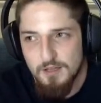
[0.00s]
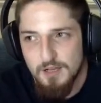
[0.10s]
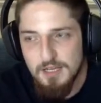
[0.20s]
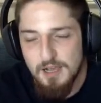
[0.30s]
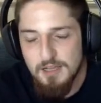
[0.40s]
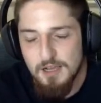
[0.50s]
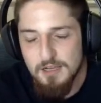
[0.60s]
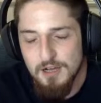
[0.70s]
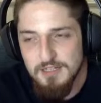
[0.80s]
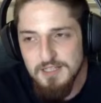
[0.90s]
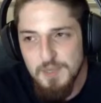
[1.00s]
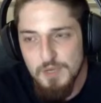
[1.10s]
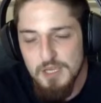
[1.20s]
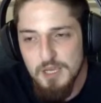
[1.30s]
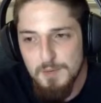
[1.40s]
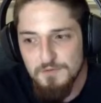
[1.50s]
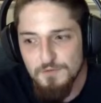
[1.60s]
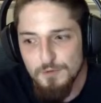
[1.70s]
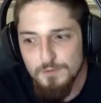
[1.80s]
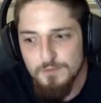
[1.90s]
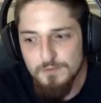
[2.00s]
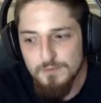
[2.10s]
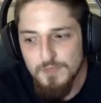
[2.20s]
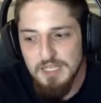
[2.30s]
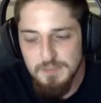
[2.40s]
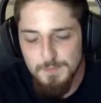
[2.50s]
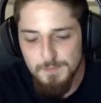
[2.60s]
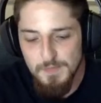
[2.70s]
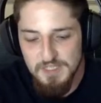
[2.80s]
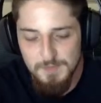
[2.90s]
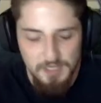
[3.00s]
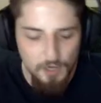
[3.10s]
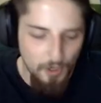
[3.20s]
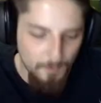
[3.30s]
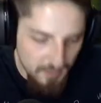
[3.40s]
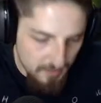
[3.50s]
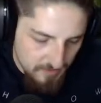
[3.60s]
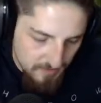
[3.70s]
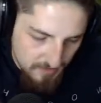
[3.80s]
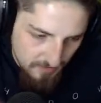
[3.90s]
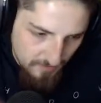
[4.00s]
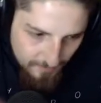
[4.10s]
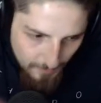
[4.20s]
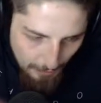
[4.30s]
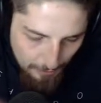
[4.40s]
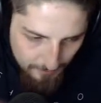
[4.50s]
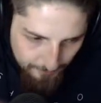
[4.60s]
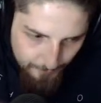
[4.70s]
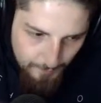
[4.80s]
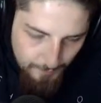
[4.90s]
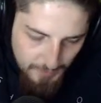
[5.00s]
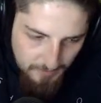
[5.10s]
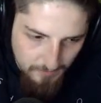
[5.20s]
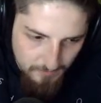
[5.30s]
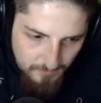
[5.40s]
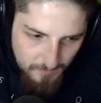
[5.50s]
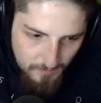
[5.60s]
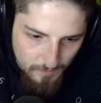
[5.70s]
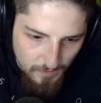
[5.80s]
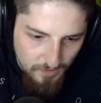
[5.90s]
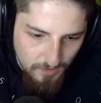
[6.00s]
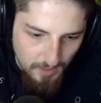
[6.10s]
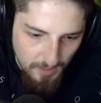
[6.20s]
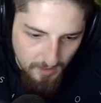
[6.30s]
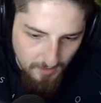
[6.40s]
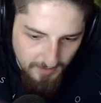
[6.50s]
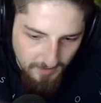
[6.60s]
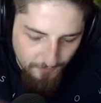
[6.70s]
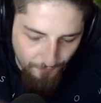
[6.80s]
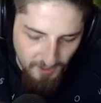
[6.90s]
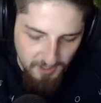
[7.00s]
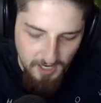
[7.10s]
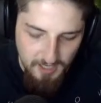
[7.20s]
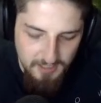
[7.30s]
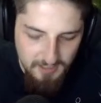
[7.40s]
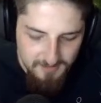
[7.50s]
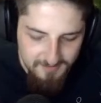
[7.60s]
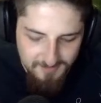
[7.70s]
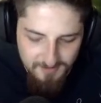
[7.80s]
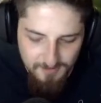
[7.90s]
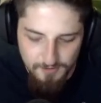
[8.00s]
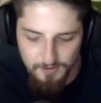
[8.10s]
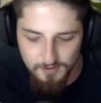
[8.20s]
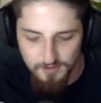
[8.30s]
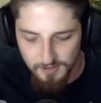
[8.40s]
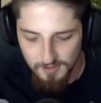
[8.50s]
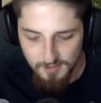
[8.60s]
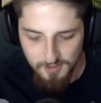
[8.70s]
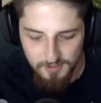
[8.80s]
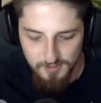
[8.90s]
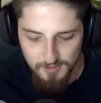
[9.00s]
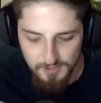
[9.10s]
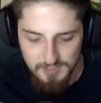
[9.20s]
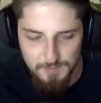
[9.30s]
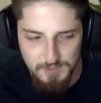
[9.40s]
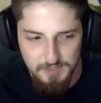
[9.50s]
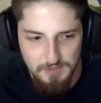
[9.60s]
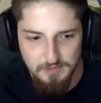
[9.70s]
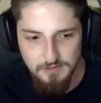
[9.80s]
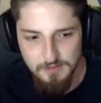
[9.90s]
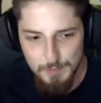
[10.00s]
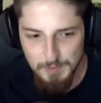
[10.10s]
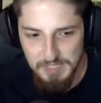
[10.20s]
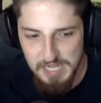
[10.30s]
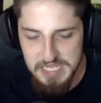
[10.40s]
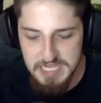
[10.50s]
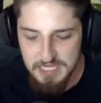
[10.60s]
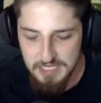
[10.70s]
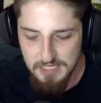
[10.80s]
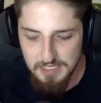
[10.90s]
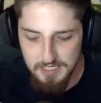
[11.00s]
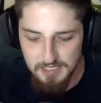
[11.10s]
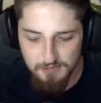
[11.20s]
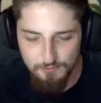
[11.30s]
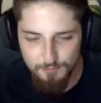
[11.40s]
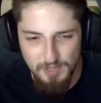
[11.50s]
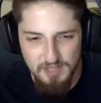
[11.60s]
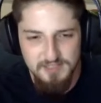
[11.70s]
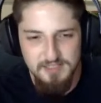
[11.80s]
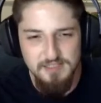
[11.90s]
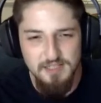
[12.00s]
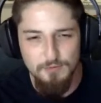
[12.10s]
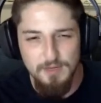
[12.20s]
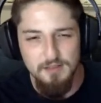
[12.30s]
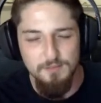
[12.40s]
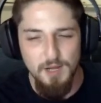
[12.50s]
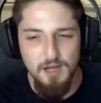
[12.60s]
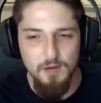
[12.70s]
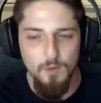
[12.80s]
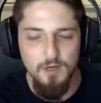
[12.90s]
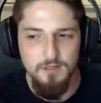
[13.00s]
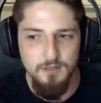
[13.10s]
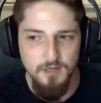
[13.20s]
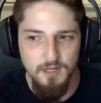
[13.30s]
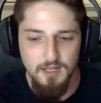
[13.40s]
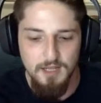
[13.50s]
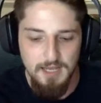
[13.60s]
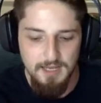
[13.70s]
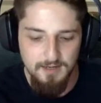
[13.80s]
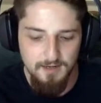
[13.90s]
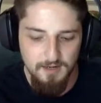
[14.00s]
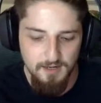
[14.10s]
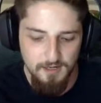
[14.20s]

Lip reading: I kind of see where you're coming from. It's been a hot minute since I've been with like fun Arky. Like it's been probably a year plus since I read part 1, and